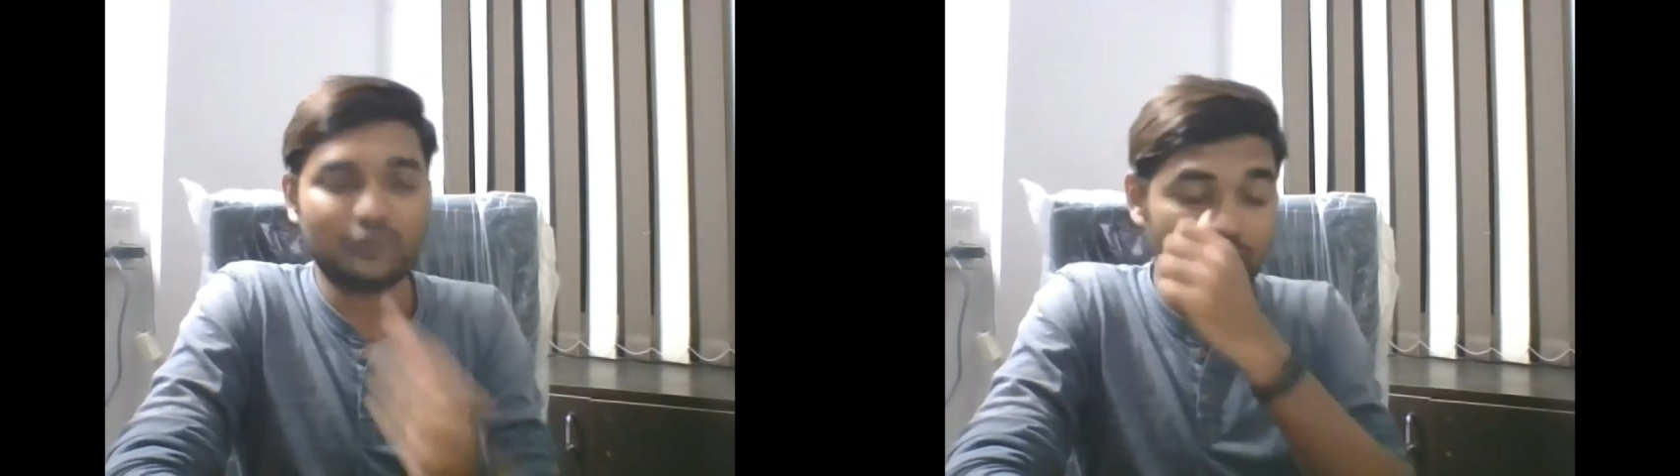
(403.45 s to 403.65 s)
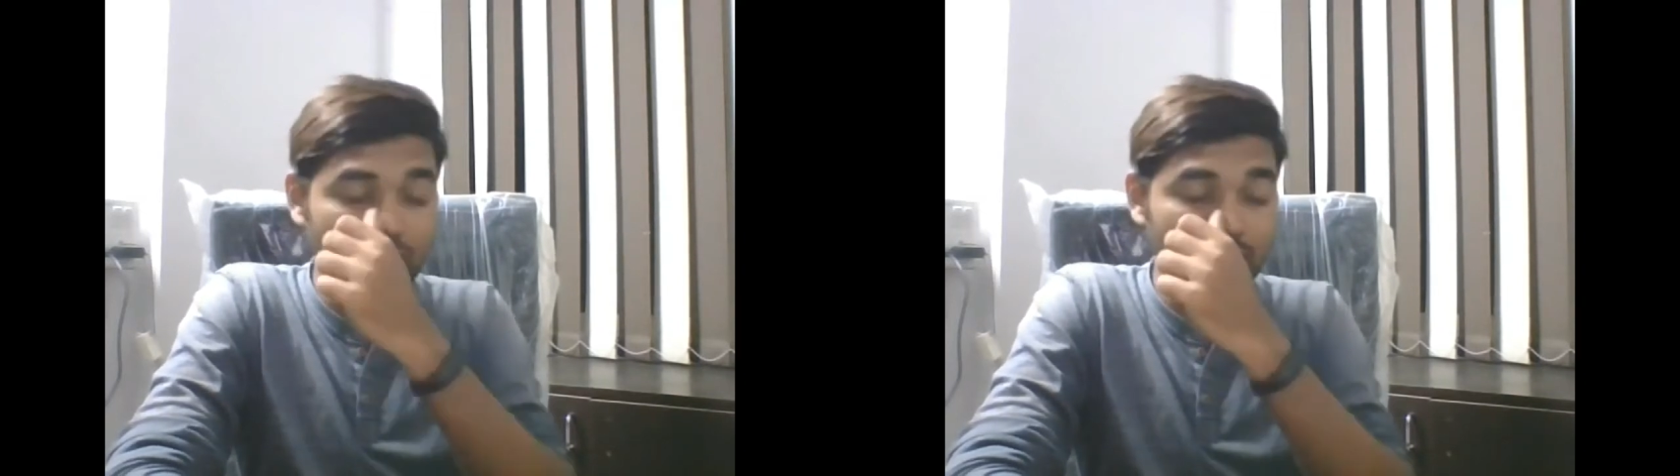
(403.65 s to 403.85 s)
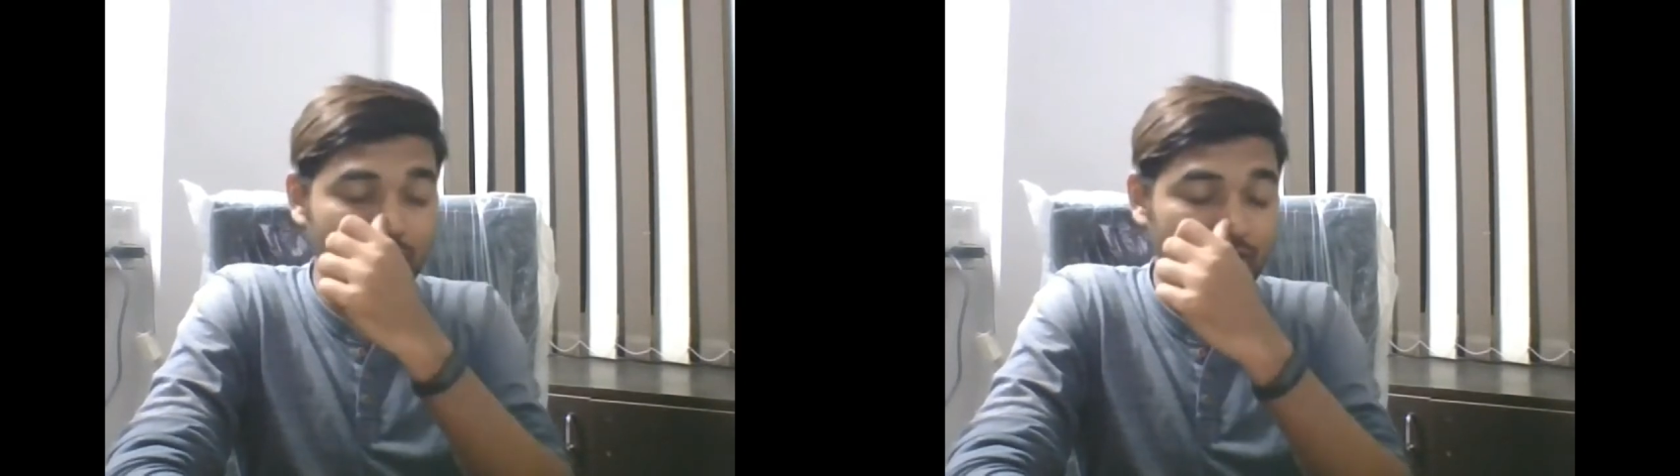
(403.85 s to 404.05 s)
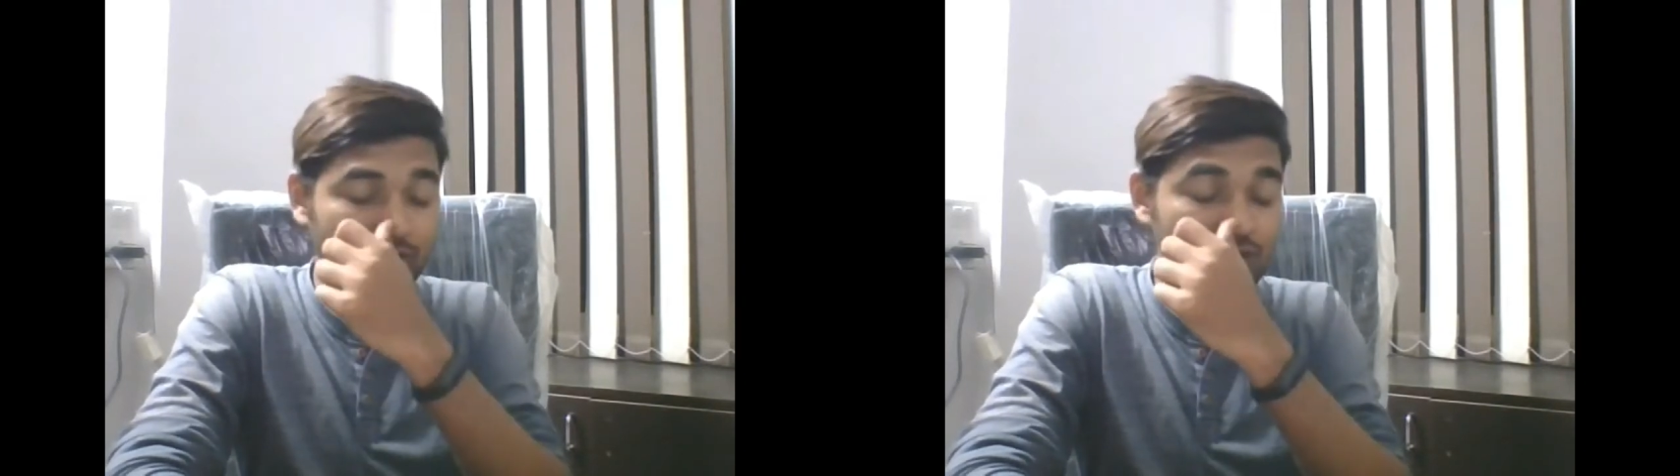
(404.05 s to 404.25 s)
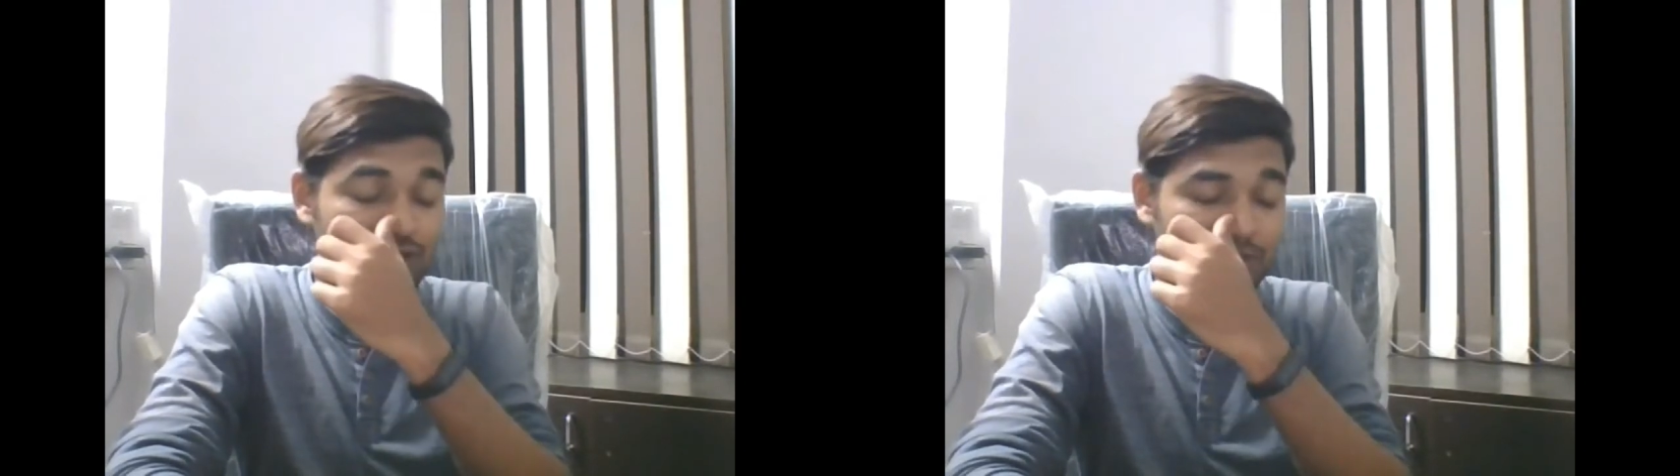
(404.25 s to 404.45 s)
so
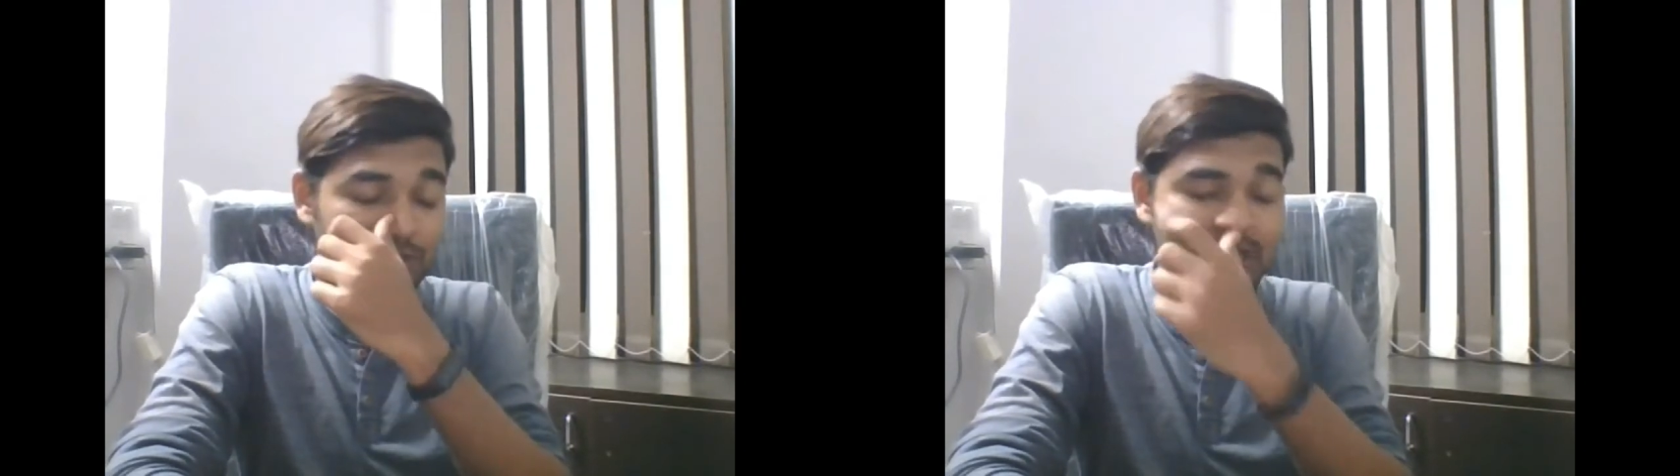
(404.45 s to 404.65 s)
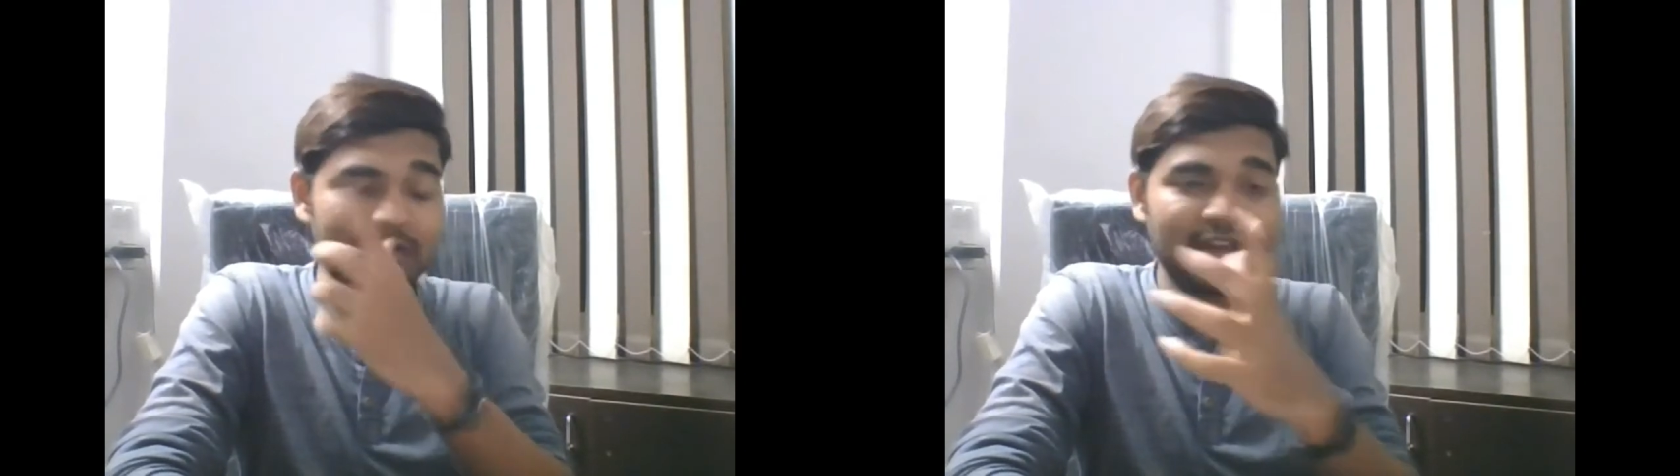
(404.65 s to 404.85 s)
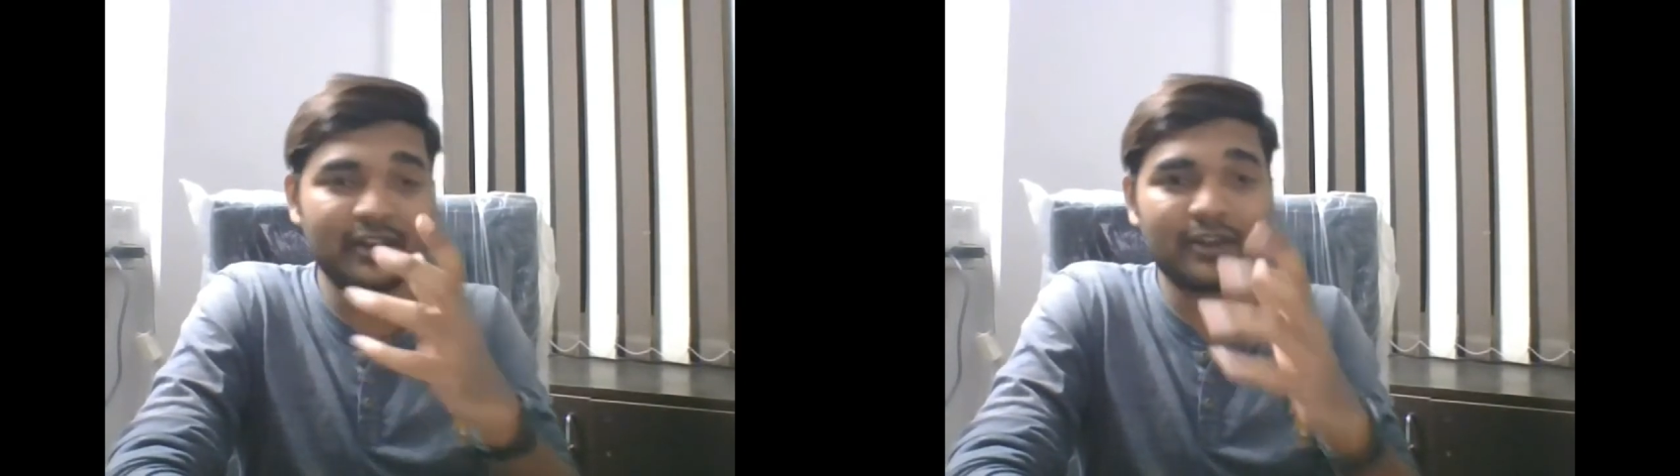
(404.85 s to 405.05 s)
you should be aware